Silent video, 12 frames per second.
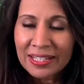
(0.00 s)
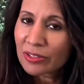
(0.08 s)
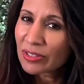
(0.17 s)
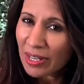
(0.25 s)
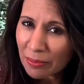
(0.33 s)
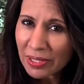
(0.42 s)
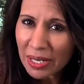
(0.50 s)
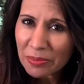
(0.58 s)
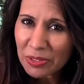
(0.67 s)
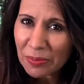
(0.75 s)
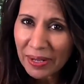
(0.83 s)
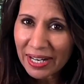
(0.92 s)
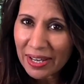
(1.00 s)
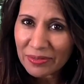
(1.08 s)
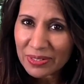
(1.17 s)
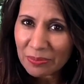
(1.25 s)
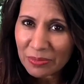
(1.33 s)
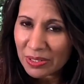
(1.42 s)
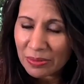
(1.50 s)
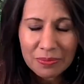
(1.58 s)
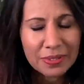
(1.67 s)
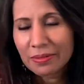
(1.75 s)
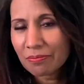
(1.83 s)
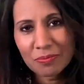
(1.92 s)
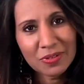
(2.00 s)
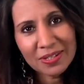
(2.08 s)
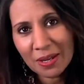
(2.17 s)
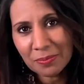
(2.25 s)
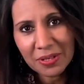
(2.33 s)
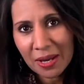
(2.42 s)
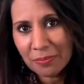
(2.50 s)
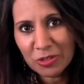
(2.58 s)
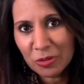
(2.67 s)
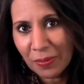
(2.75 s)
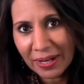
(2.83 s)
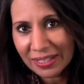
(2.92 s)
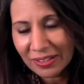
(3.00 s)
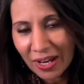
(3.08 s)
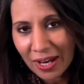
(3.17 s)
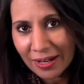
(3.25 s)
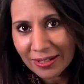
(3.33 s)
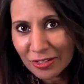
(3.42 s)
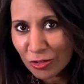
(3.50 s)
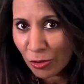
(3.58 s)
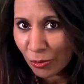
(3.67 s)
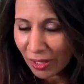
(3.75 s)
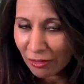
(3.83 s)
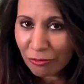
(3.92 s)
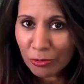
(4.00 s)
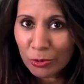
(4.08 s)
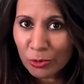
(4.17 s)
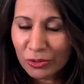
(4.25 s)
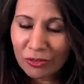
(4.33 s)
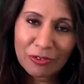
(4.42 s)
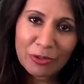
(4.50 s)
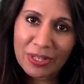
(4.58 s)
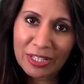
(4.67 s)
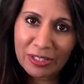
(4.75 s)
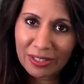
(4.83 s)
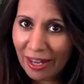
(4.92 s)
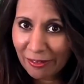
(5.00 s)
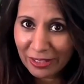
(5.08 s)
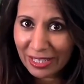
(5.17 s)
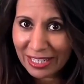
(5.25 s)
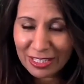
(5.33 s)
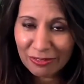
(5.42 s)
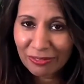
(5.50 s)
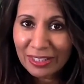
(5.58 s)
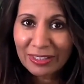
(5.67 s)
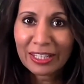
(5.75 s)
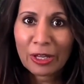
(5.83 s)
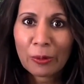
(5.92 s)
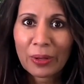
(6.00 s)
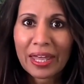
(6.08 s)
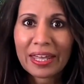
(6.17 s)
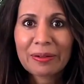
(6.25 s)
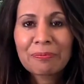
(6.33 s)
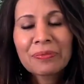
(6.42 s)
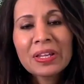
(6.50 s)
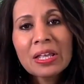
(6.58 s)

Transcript: Now, sometimes you might have symptoms, sometimes you might not, so don't get fooled if you think everything is feeling okay.